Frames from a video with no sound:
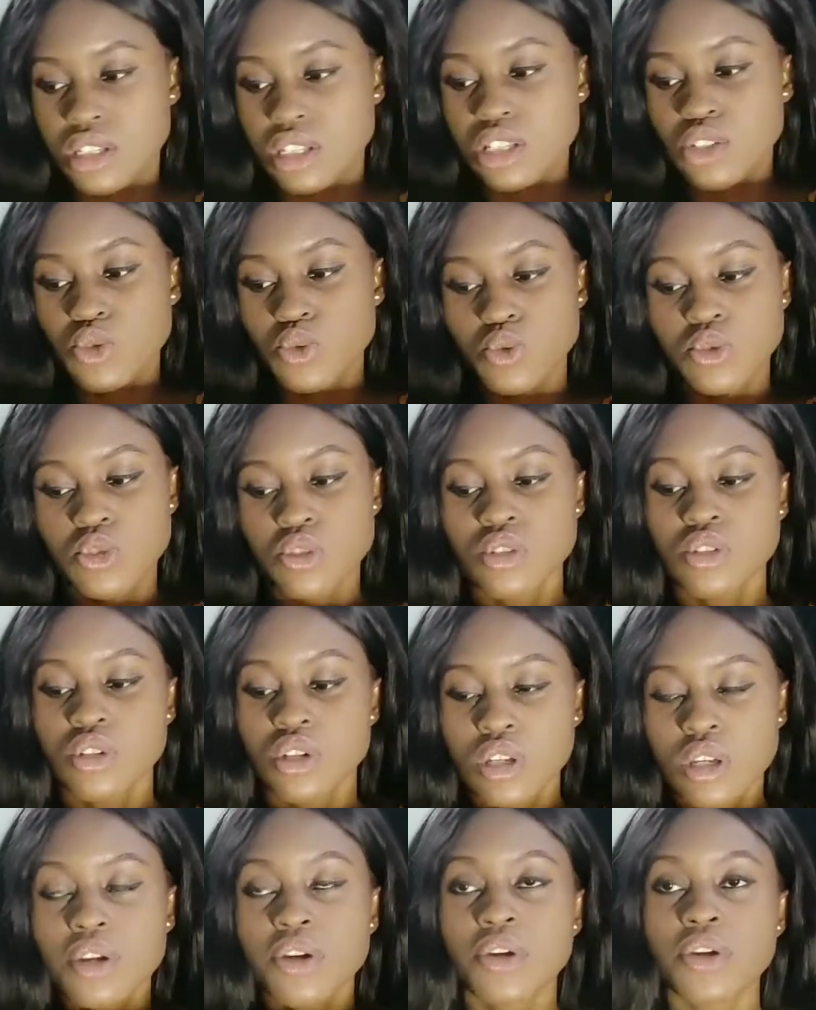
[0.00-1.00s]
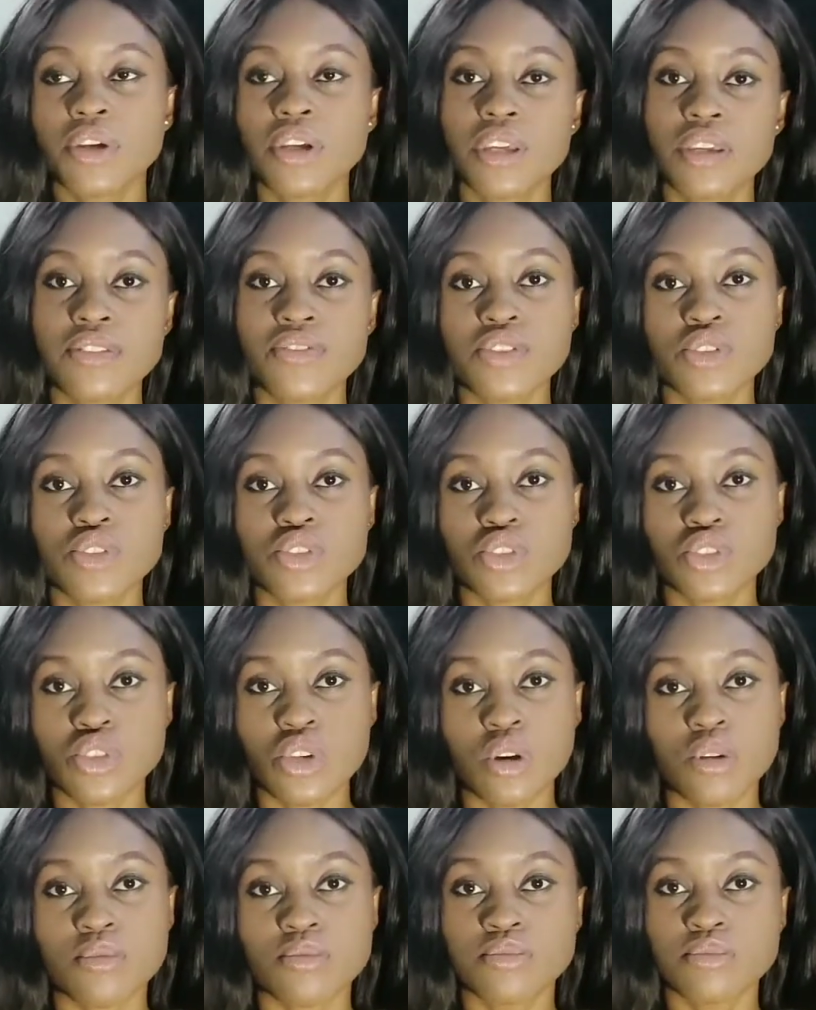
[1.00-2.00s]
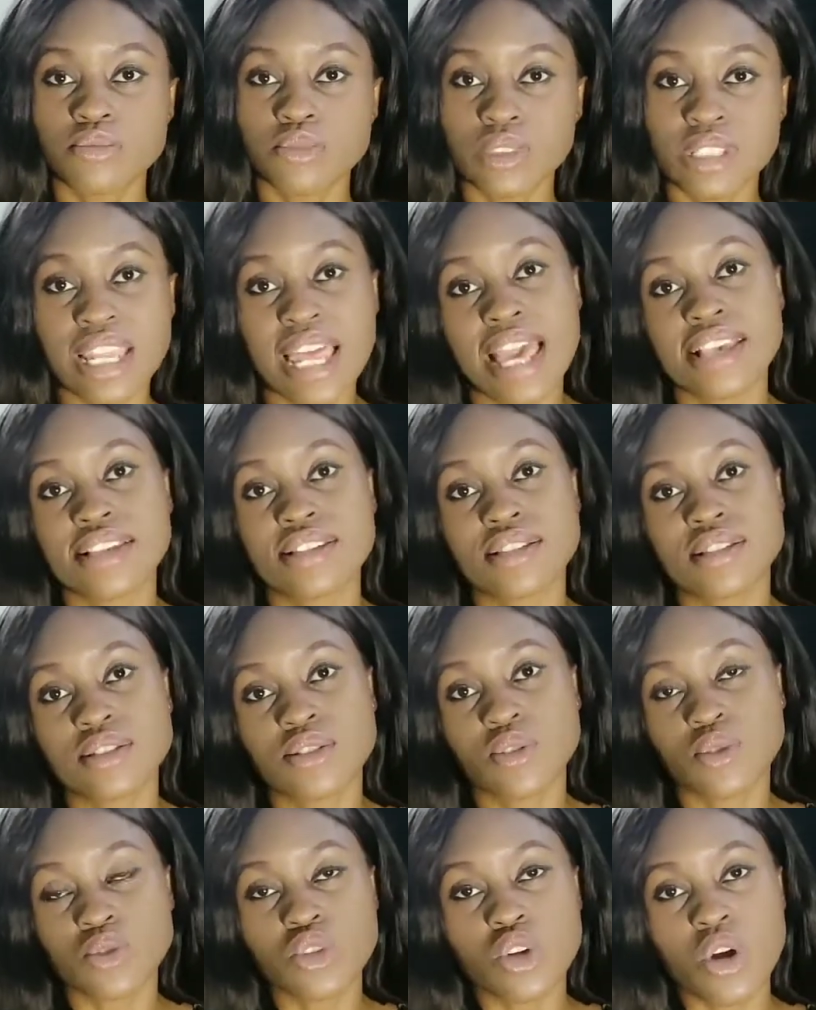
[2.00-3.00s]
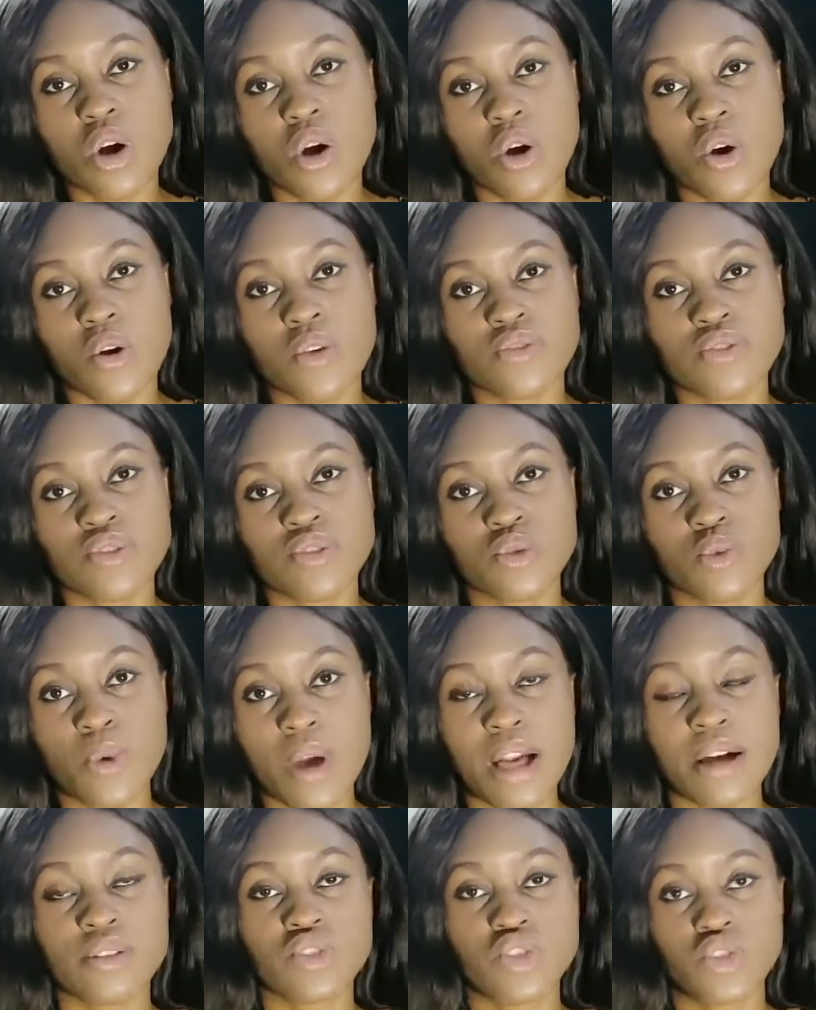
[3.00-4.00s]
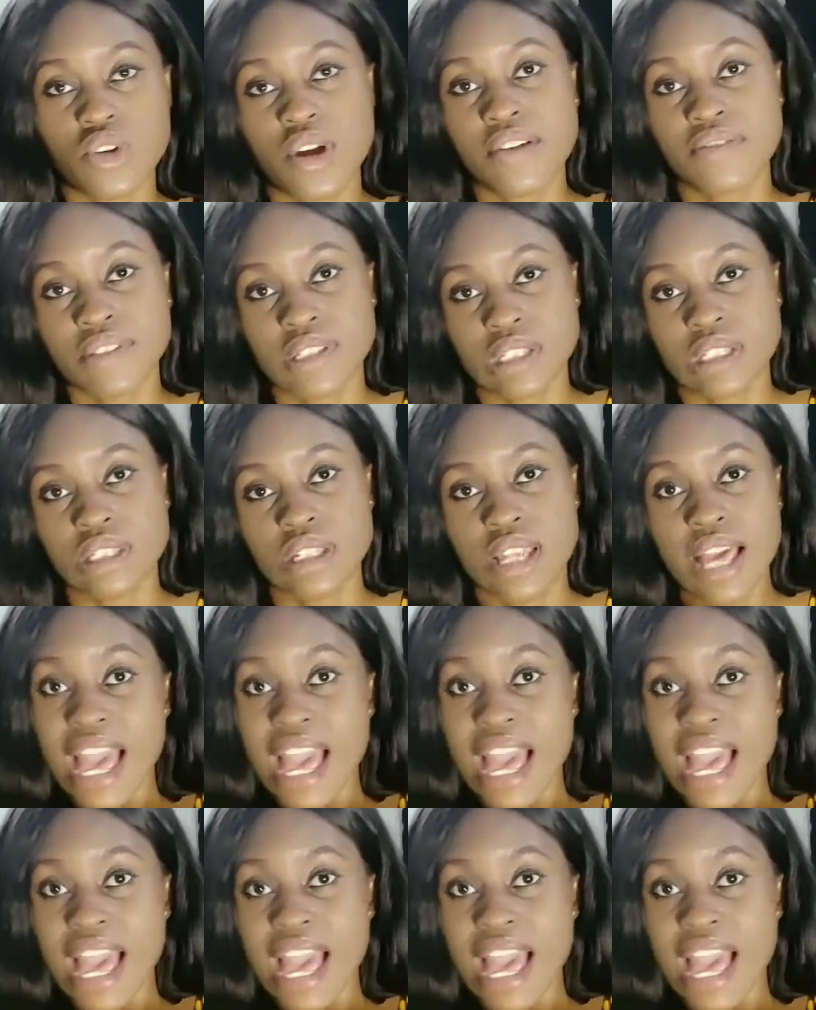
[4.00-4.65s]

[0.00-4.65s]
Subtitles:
This would give you some nice good curves while drafting.